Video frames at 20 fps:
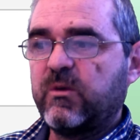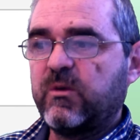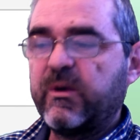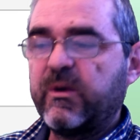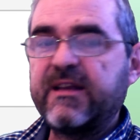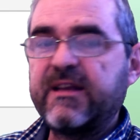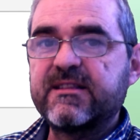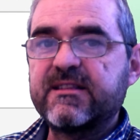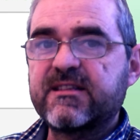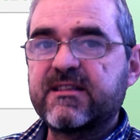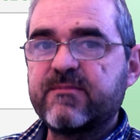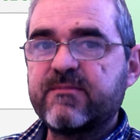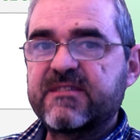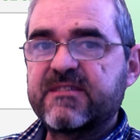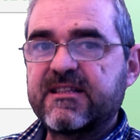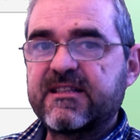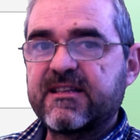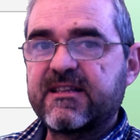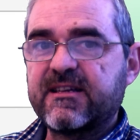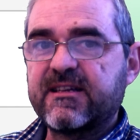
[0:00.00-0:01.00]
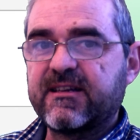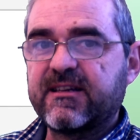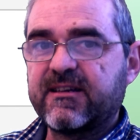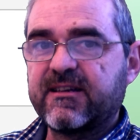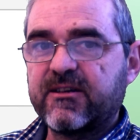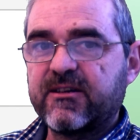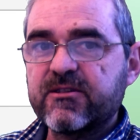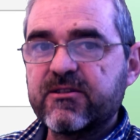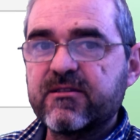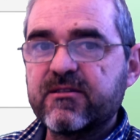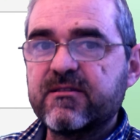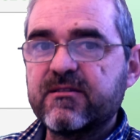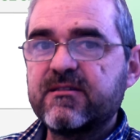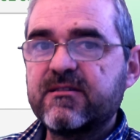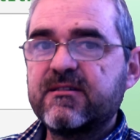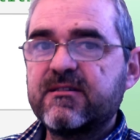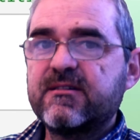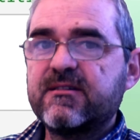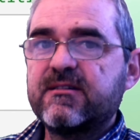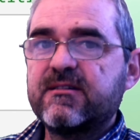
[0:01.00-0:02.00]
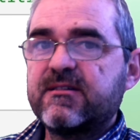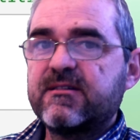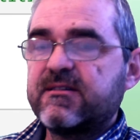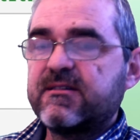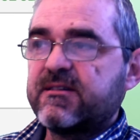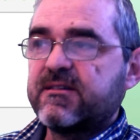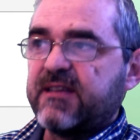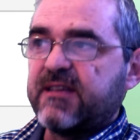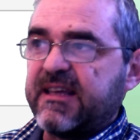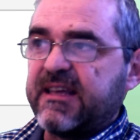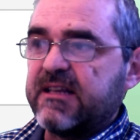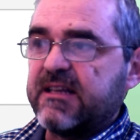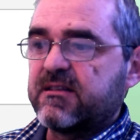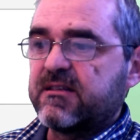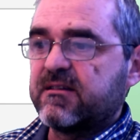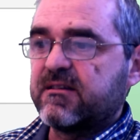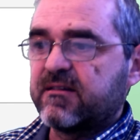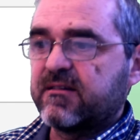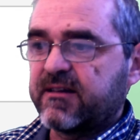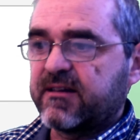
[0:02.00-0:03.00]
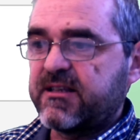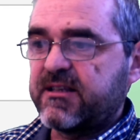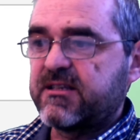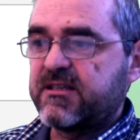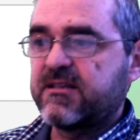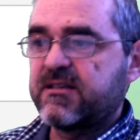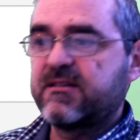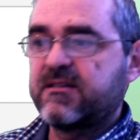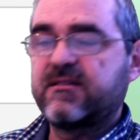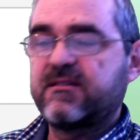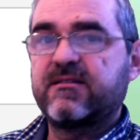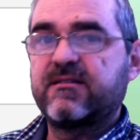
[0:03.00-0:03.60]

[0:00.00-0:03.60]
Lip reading: Well, it seems that I cannot yet reach